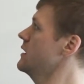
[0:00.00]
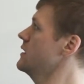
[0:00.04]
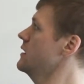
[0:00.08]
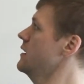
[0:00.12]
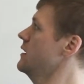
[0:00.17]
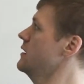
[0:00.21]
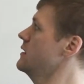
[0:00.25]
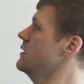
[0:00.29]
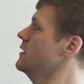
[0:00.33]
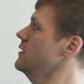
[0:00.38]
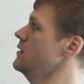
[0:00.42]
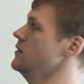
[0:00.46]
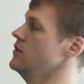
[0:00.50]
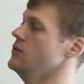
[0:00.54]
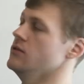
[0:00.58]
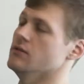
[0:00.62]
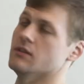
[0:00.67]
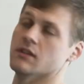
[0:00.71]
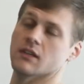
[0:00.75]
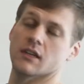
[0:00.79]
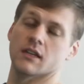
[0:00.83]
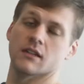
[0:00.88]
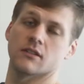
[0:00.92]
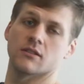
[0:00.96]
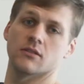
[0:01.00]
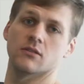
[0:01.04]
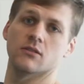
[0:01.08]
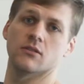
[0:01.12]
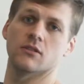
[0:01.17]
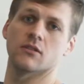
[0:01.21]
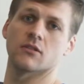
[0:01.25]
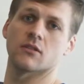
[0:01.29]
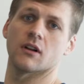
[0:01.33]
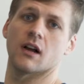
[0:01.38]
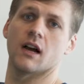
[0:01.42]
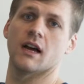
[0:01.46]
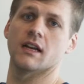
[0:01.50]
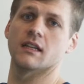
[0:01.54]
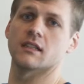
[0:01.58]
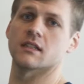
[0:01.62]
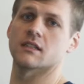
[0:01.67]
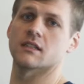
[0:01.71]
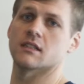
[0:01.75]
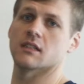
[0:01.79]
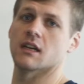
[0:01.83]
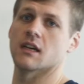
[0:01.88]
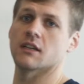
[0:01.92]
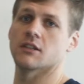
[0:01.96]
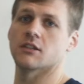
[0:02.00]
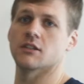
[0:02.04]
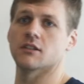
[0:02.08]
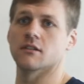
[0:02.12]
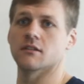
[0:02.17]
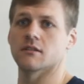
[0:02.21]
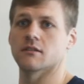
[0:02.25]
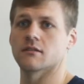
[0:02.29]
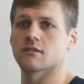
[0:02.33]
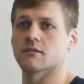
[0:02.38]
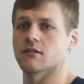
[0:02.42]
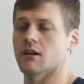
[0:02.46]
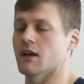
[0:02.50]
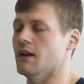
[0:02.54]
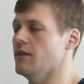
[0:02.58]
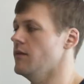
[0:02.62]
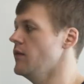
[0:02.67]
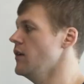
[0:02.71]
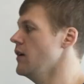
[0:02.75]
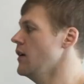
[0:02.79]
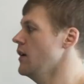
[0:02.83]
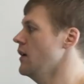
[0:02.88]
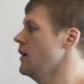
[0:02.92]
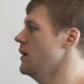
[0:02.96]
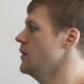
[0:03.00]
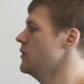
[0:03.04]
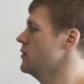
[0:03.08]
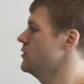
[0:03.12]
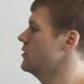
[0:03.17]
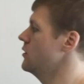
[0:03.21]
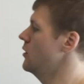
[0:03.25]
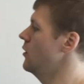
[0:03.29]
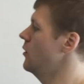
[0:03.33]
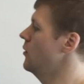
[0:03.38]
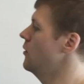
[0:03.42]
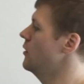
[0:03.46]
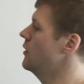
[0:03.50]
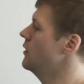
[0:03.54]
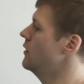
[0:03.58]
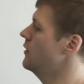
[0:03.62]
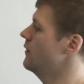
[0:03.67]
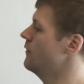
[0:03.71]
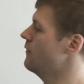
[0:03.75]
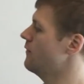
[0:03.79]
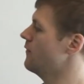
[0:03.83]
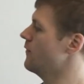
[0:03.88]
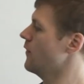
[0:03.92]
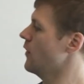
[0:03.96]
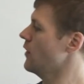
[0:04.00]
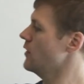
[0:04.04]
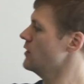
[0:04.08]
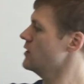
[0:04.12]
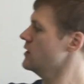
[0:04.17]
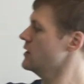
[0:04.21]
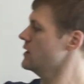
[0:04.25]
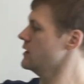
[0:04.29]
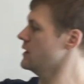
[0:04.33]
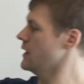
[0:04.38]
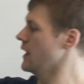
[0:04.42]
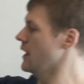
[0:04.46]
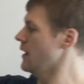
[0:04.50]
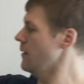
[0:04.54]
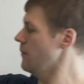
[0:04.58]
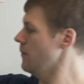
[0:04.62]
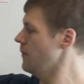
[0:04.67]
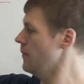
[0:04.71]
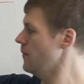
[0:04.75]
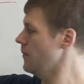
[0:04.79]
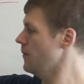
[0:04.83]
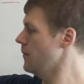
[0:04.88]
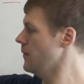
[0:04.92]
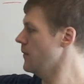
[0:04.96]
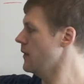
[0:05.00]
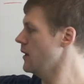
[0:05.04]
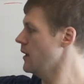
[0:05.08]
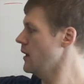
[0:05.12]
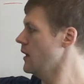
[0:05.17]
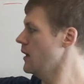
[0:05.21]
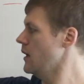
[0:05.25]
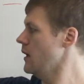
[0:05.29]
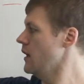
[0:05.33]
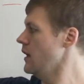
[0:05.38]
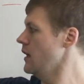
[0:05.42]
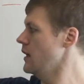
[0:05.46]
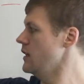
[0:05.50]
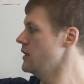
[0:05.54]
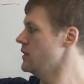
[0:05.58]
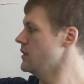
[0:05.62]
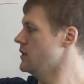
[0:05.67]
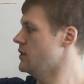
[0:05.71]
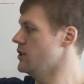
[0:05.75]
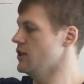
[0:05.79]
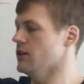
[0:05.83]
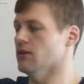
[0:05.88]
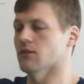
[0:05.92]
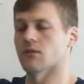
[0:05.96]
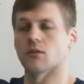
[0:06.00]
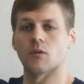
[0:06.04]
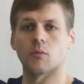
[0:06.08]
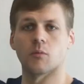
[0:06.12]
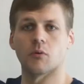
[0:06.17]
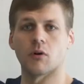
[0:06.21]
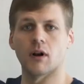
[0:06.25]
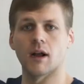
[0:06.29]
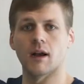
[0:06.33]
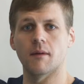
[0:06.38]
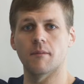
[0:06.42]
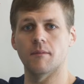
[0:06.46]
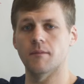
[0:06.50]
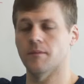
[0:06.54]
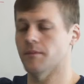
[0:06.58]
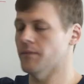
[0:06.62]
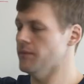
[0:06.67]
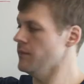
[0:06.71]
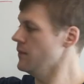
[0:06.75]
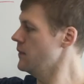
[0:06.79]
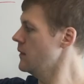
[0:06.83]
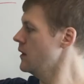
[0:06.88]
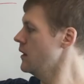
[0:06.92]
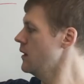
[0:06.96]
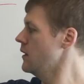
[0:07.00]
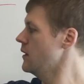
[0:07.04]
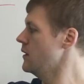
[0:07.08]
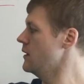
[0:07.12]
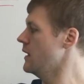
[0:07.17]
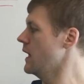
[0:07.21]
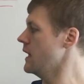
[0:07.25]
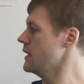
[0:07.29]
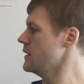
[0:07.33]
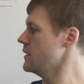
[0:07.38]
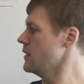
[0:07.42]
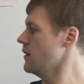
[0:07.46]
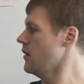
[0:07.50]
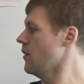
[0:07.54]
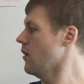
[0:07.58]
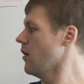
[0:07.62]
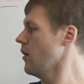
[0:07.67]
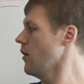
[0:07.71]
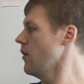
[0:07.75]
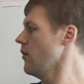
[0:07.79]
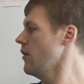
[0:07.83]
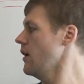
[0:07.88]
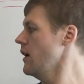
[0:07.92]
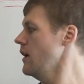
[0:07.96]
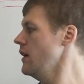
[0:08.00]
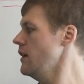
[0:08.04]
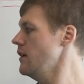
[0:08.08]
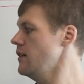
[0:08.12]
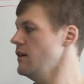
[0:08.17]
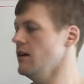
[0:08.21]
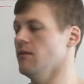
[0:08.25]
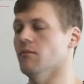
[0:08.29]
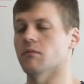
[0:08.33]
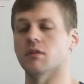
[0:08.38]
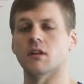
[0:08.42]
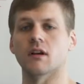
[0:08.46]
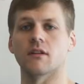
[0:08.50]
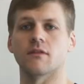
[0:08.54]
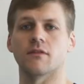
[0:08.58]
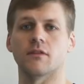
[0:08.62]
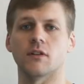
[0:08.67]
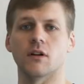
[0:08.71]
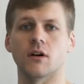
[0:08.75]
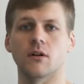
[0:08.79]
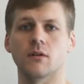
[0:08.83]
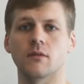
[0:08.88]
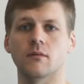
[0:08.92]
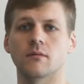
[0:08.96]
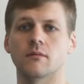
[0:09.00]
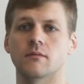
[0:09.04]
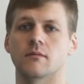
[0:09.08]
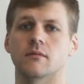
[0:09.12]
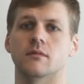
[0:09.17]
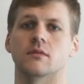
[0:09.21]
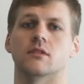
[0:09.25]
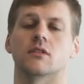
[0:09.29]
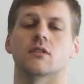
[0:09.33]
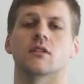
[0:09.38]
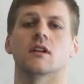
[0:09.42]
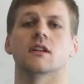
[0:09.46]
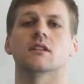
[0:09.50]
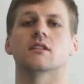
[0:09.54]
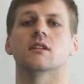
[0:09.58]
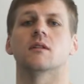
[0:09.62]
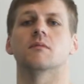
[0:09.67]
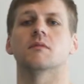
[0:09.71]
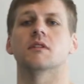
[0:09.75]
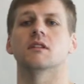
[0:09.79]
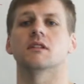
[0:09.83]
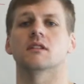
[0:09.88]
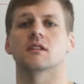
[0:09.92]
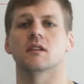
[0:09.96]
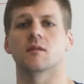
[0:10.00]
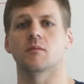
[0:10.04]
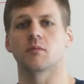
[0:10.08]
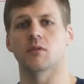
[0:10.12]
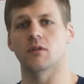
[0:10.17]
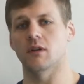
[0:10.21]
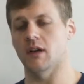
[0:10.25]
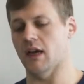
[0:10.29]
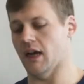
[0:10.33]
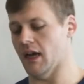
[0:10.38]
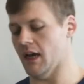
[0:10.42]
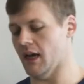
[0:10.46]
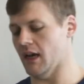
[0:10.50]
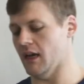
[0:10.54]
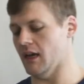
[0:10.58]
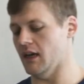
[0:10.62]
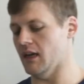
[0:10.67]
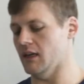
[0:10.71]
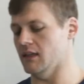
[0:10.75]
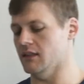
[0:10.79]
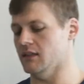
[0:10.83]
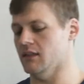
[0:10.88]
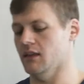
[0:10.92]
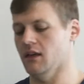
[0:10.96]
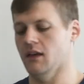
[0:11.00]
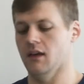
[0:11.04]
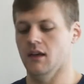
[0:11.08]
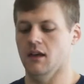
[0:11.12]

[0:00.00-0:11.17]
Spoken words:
until you get to your ice session, right? So the first step is general prep. That's heart rate and blood flow. So that's something simple as